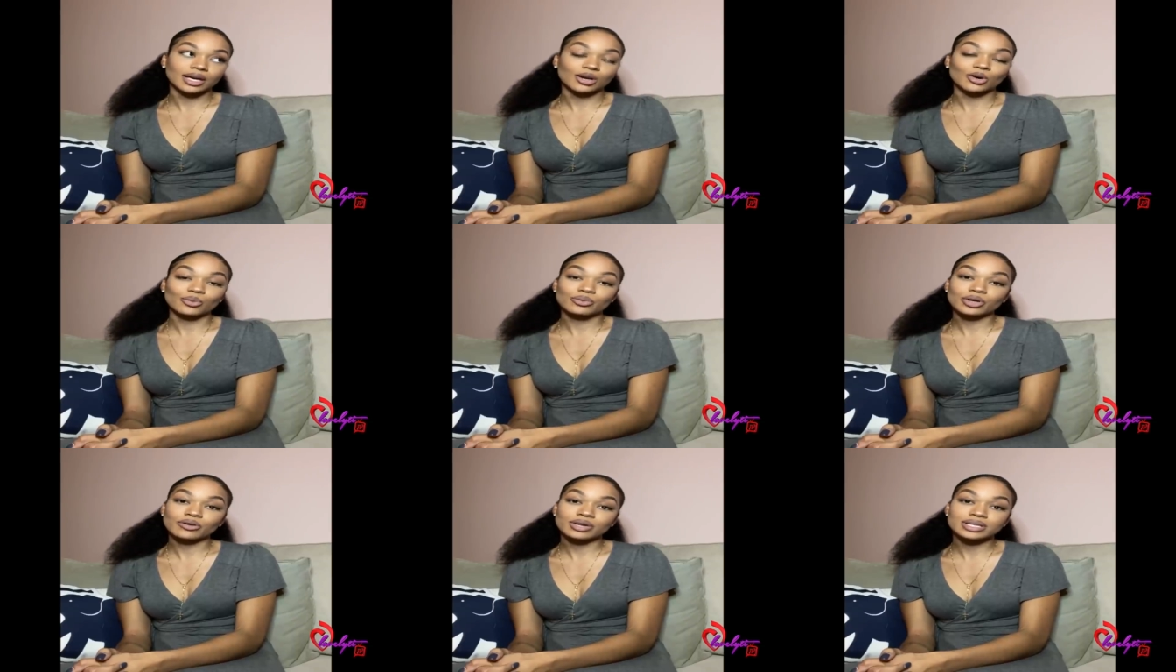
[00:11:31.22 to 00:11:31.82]

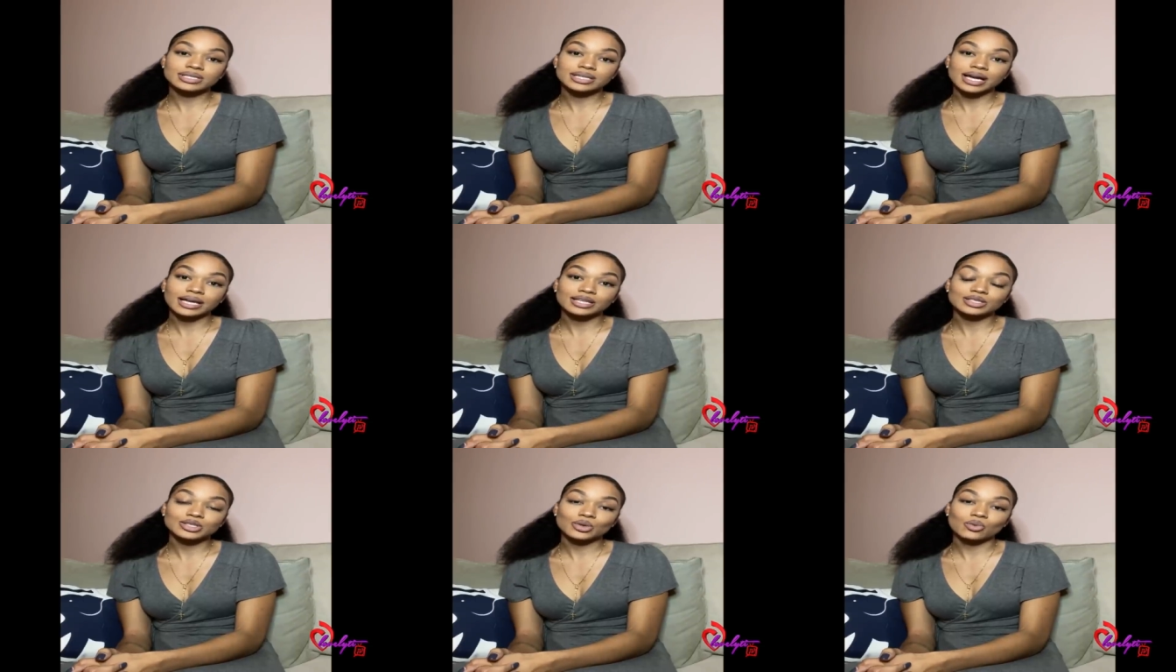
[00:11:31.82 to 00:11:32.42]
hope you're
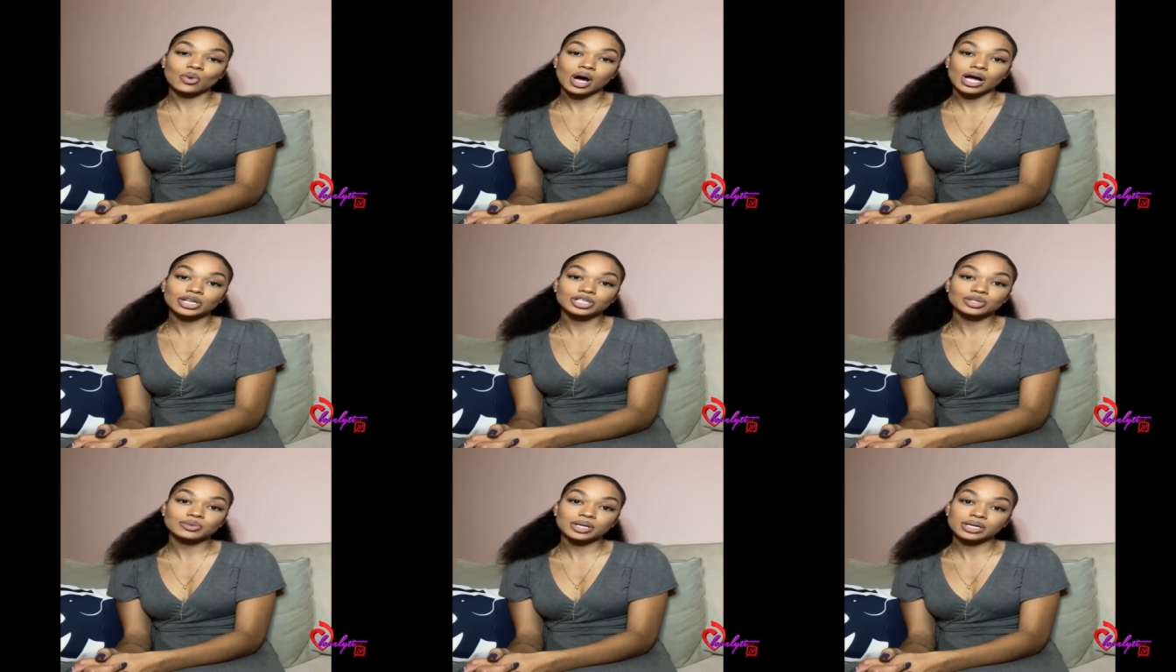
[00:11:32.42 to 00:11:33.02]
excited to
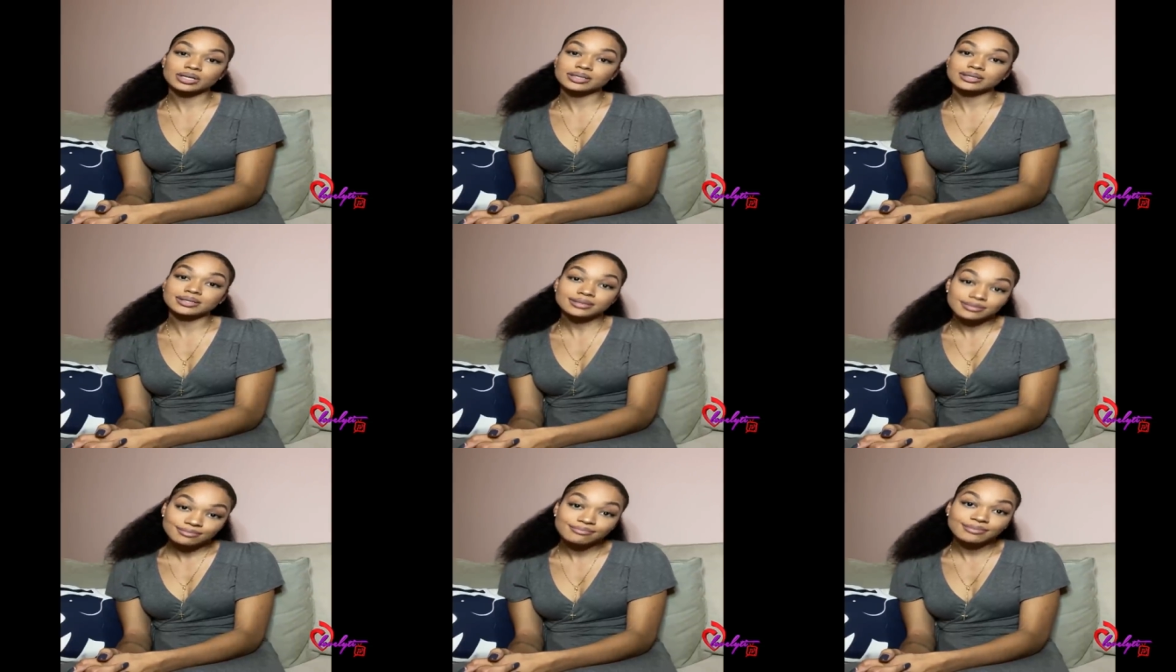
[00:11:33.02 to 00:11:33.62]
watch,
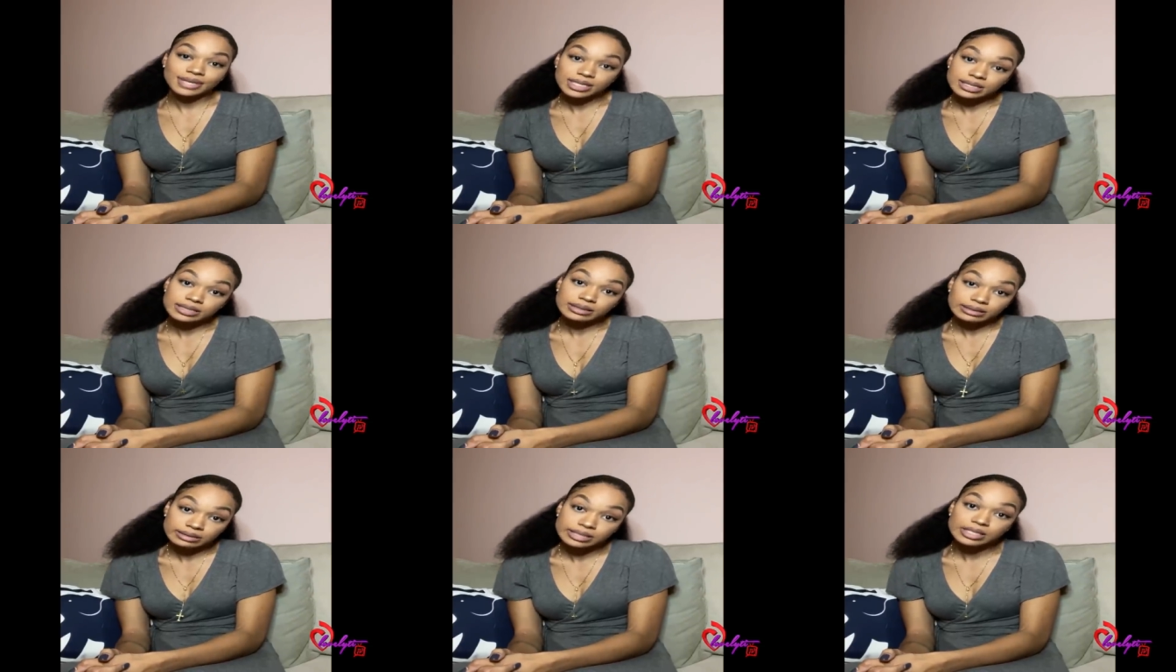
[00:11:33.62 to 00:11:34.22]
because
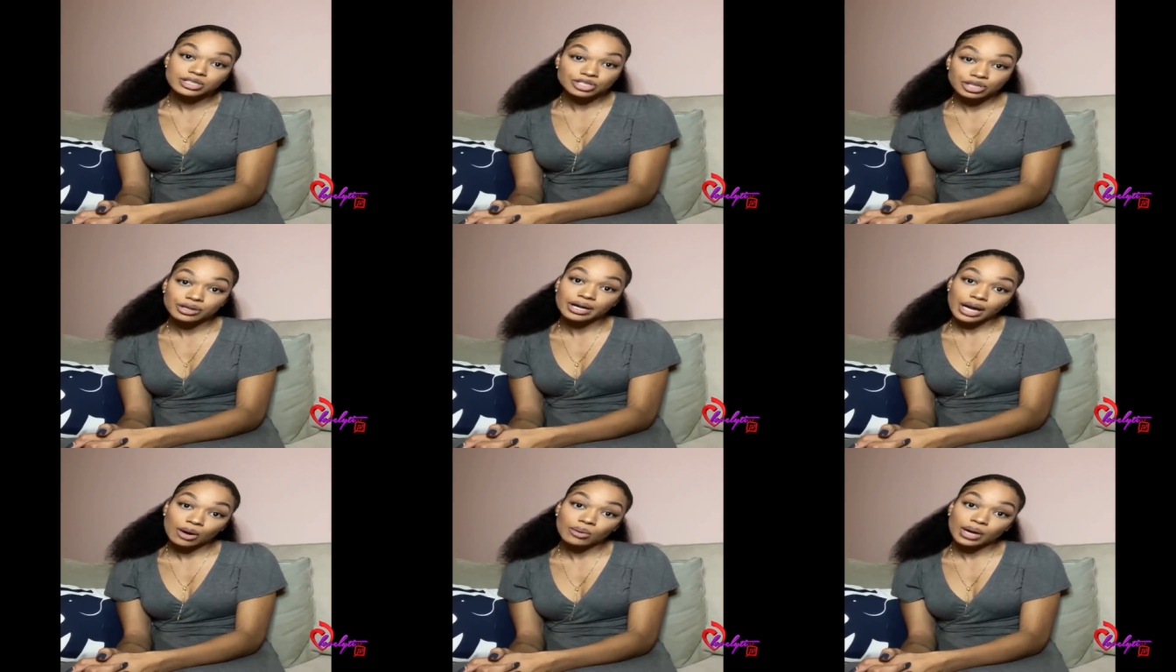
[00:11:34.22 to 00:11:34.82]
it's Latisha
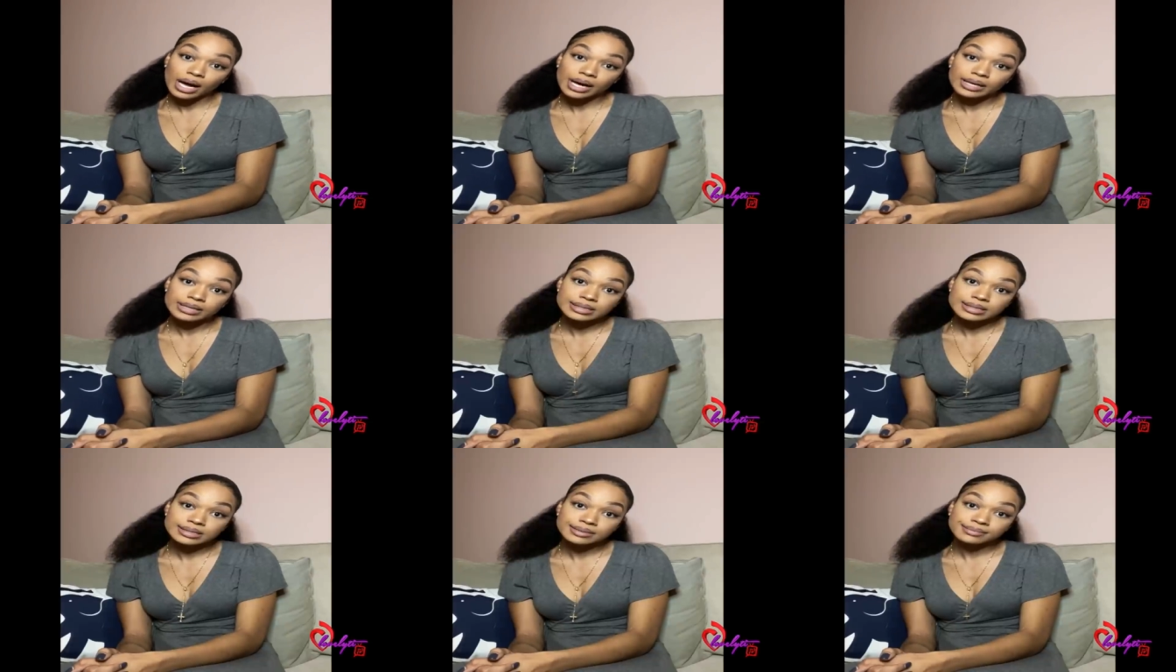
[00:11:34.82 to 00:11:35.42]
now,
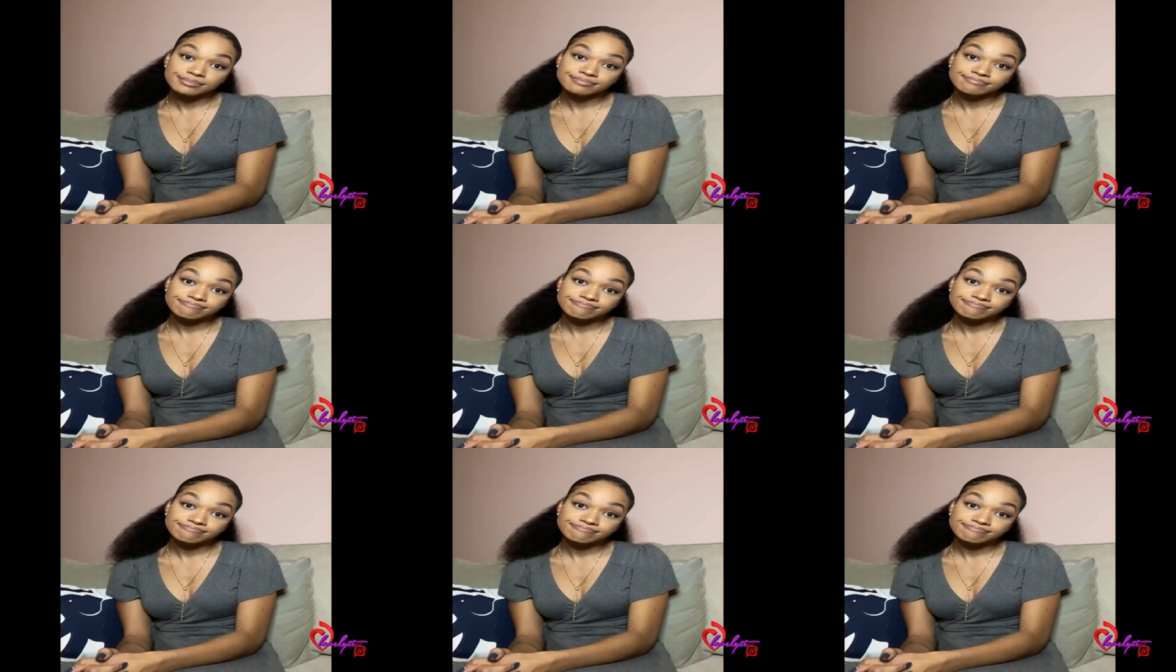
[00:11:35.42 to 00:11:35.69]
guys.